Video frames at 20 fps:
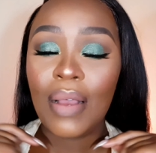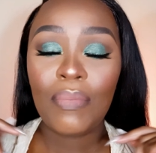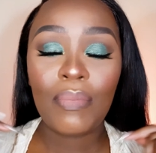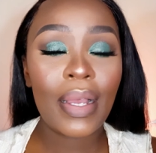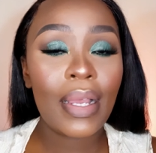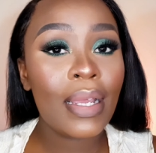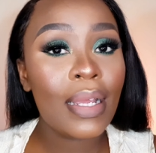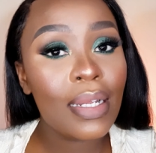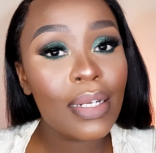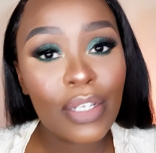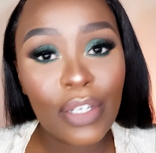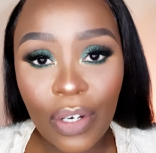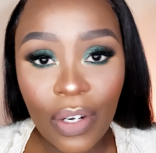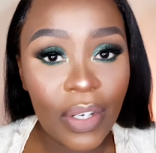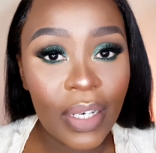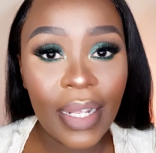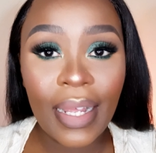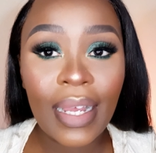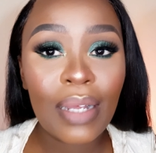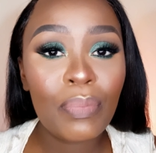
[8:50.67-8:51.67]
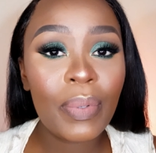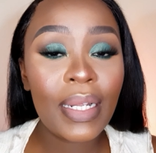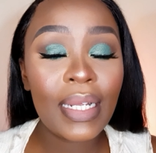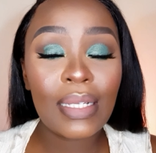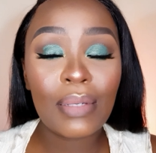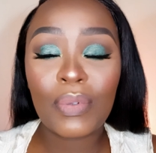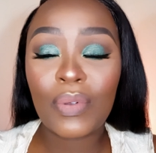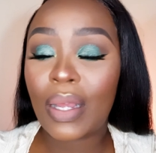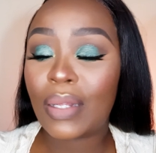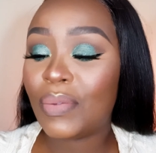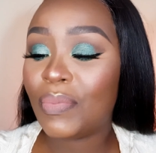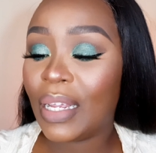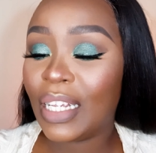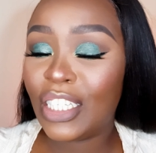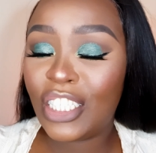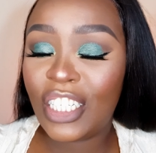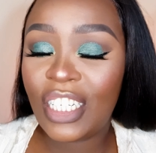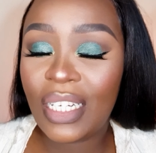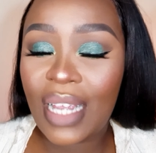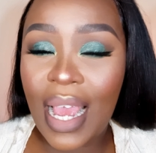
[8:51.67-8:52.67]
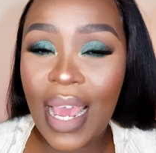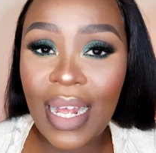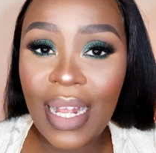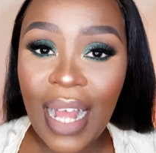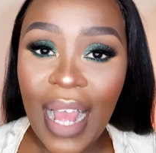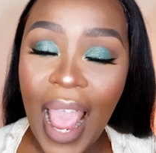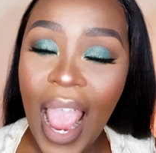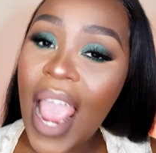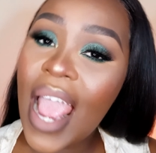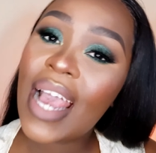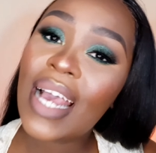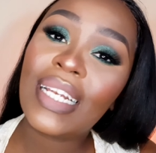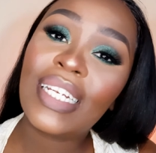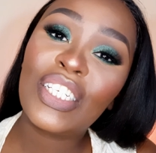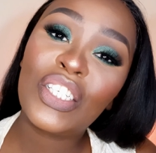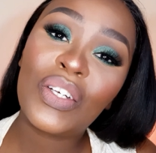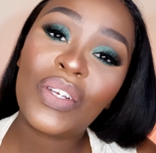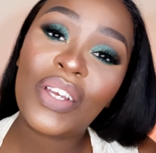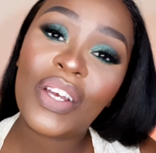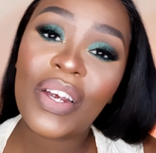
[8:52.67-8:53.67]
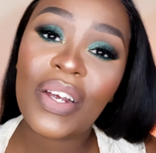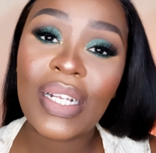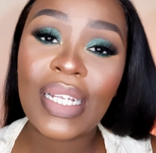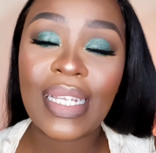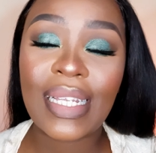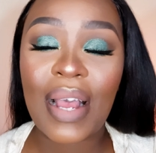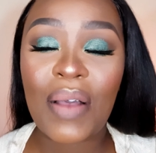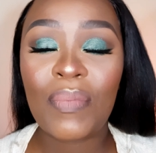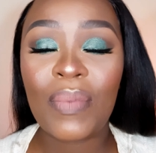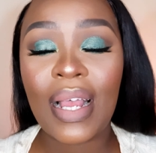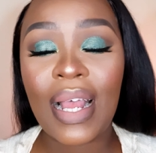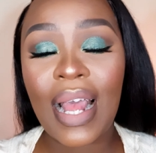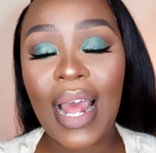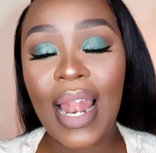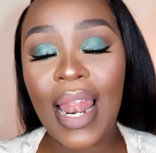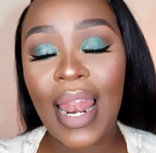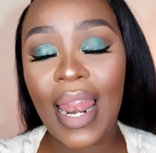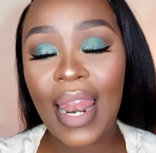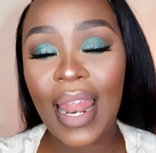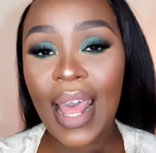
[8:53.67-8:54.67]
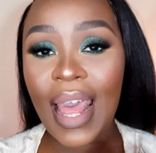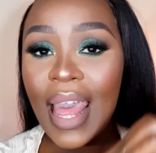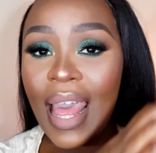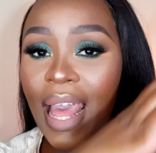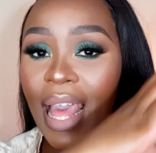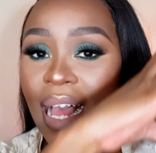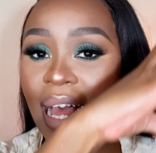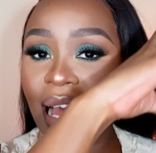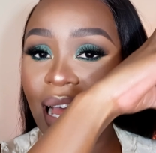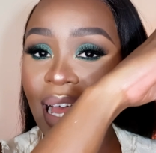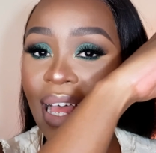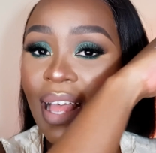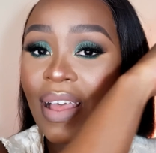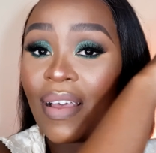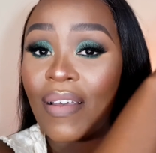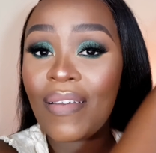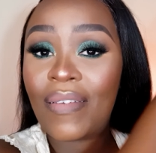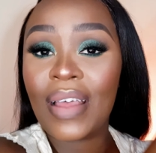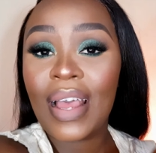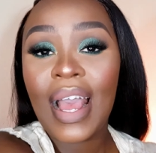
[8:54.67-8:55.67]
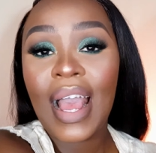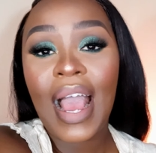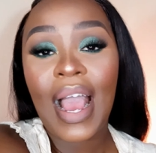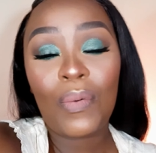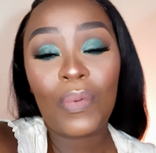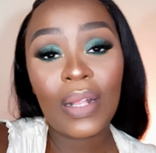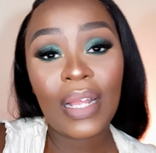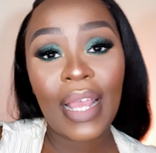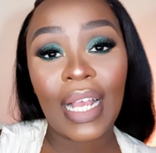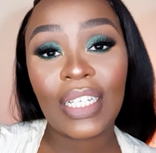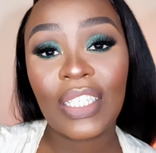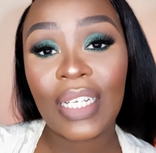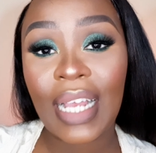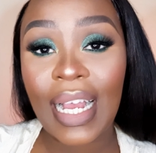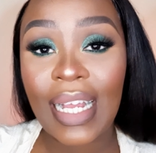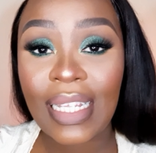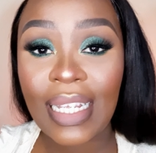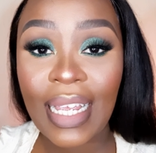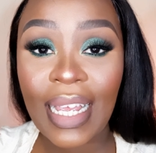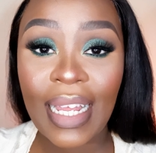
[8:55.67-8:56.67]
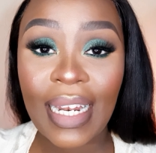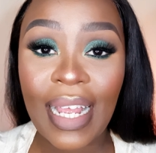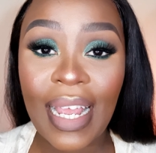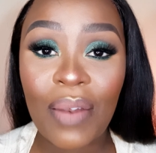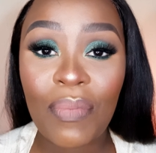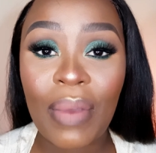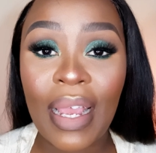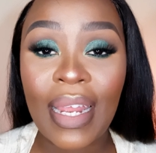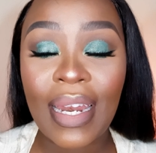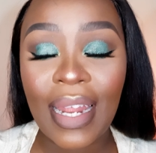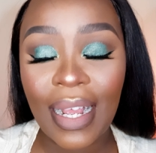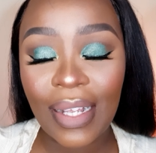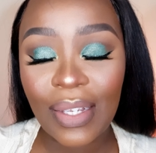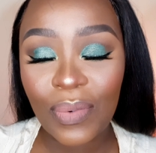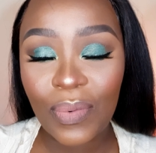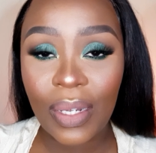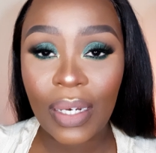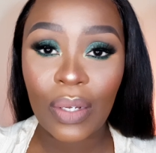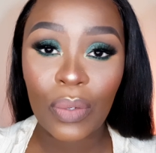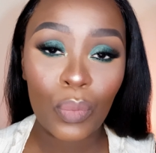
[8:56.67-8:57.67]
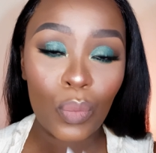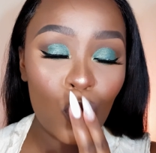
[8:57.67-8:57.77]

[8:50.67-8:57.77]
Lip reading: my darling, please subscribe to my channel and show your girl some love. I will catch you guys again in my next one.